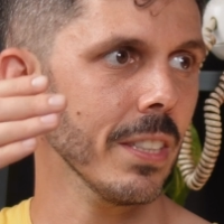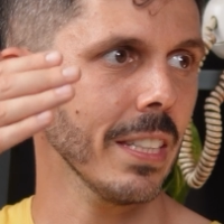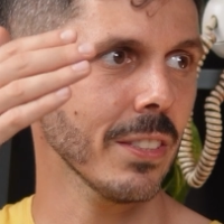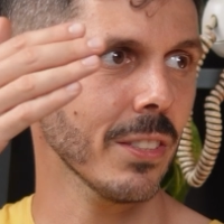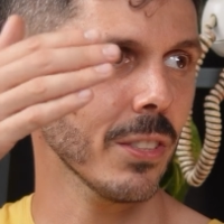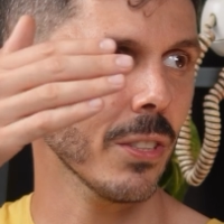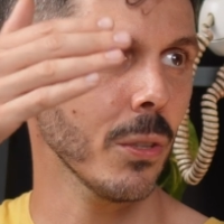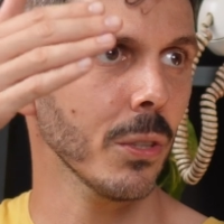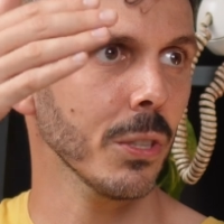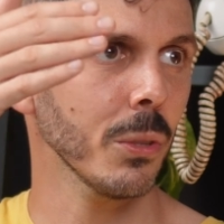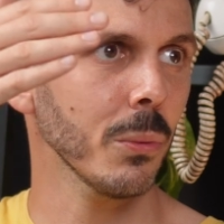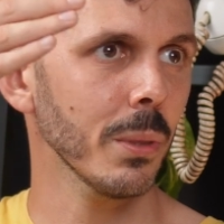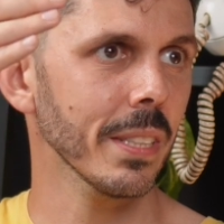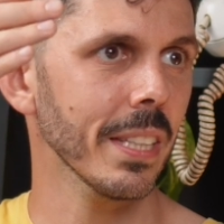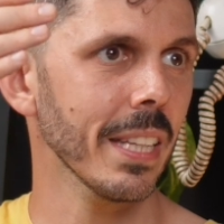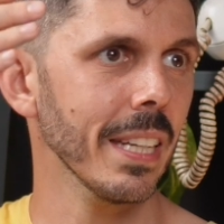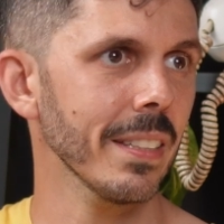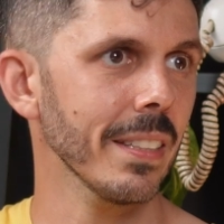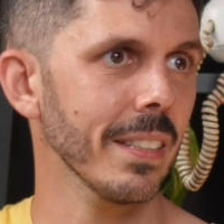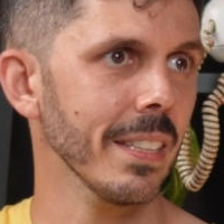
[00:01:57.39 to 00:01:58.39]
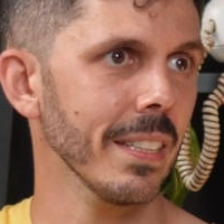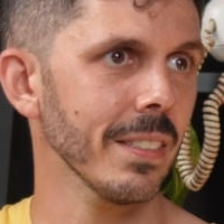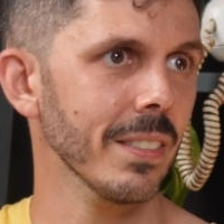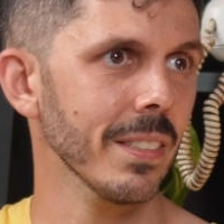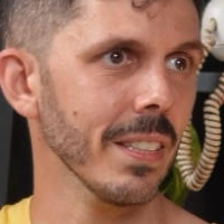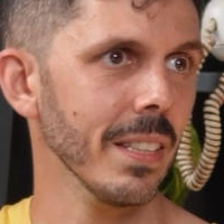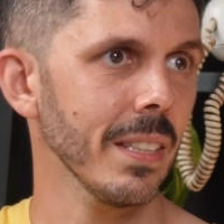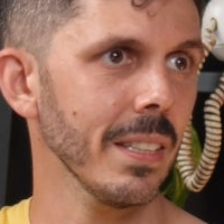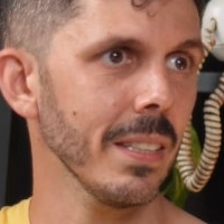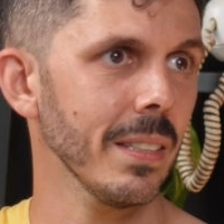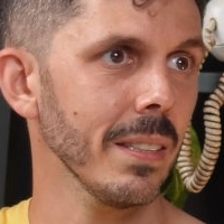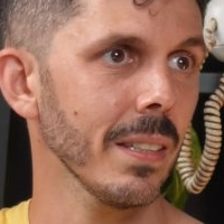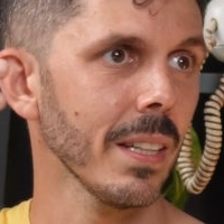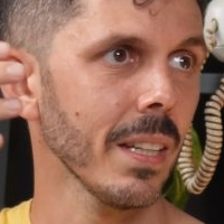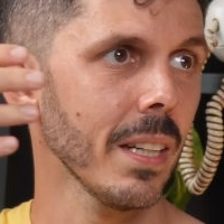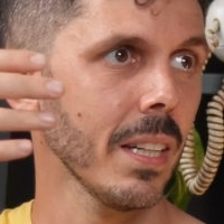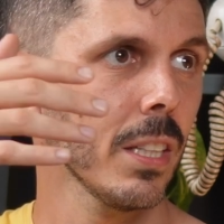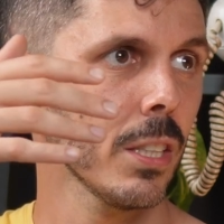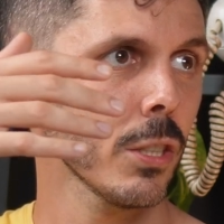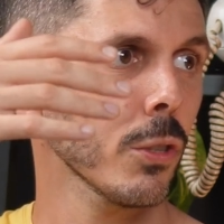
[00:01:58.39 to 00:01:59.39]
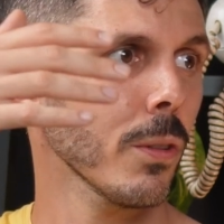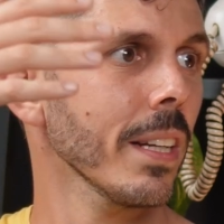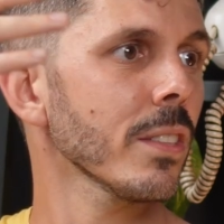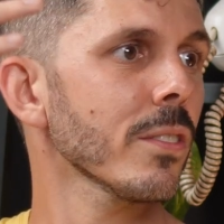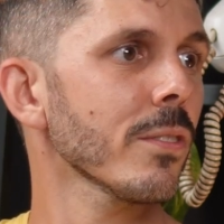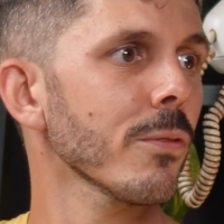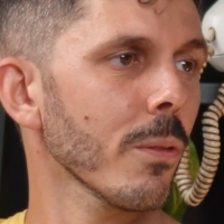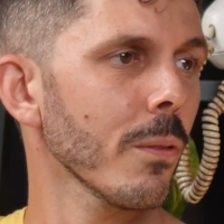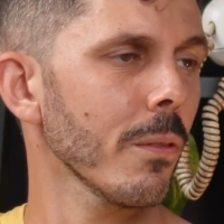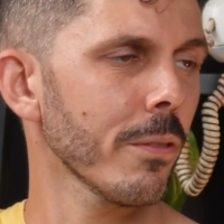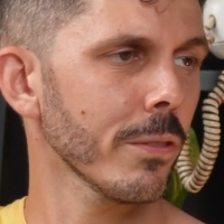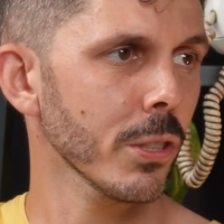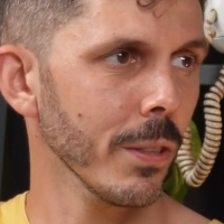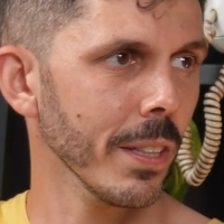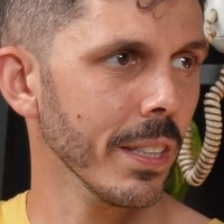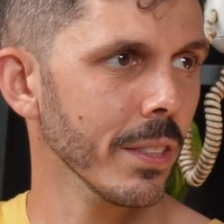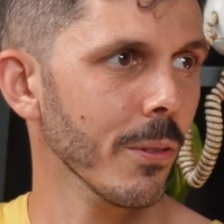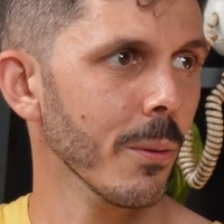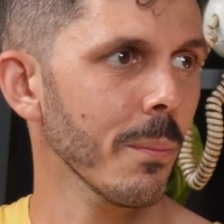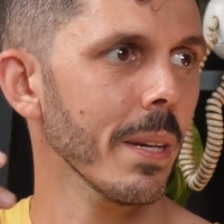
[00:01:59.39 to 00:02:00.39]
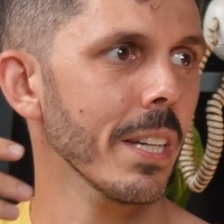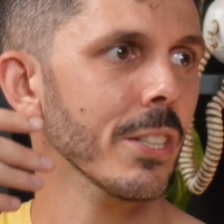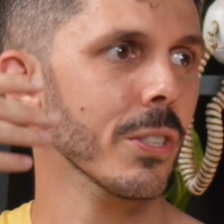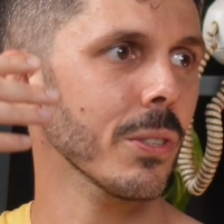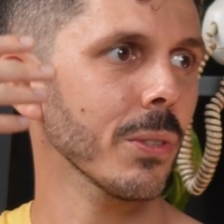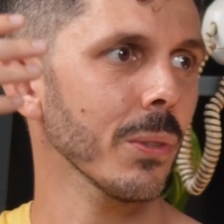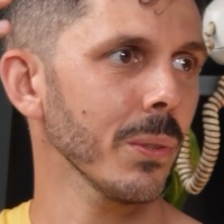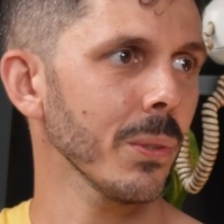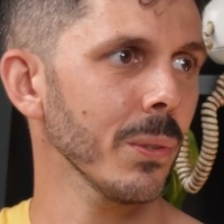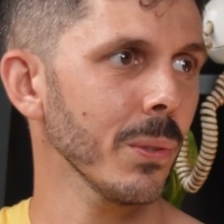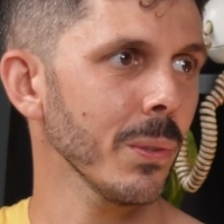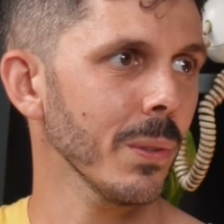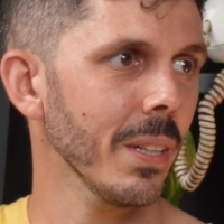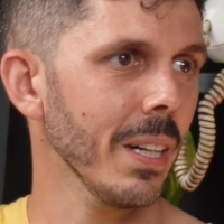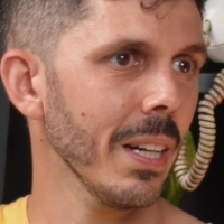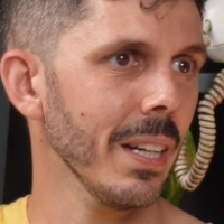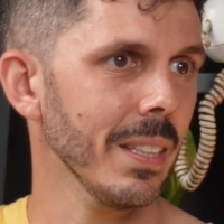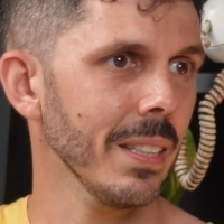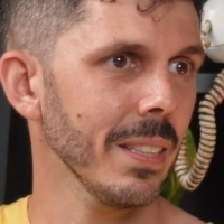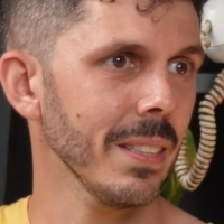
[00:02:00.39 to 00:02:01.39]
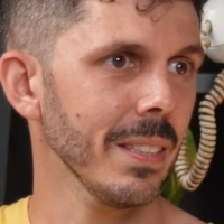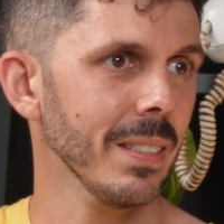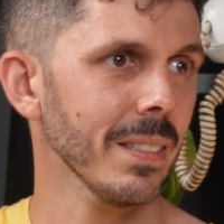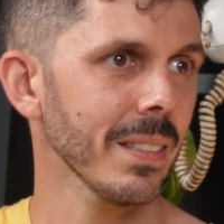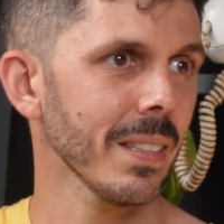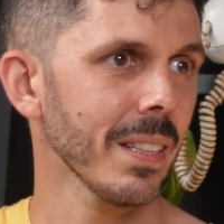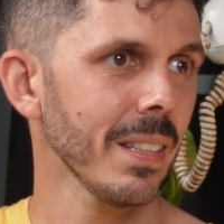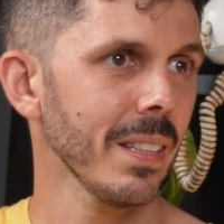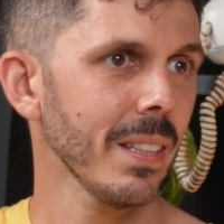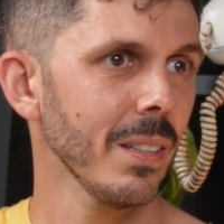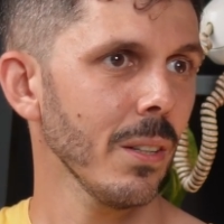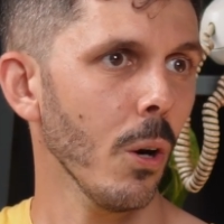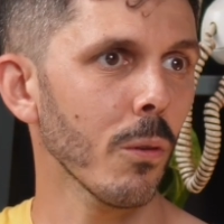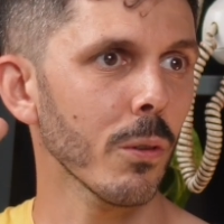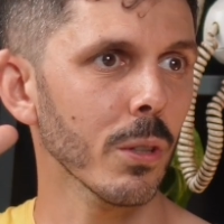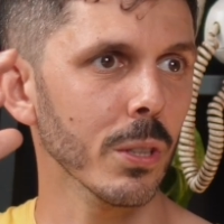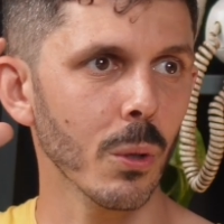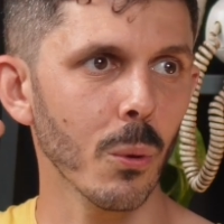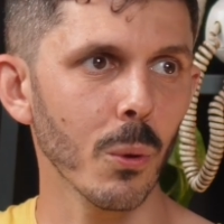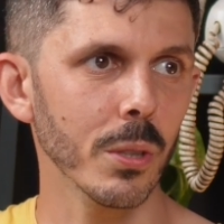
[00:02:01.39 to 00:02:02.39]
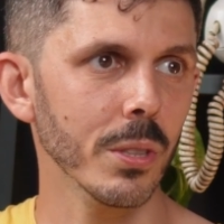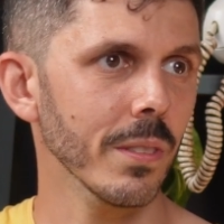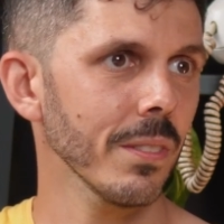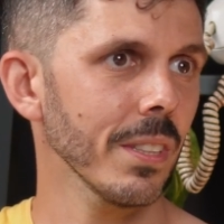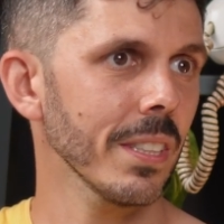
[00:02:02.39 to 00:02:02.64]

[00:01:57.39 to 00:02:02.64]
And so you would get these transformational, over the course of,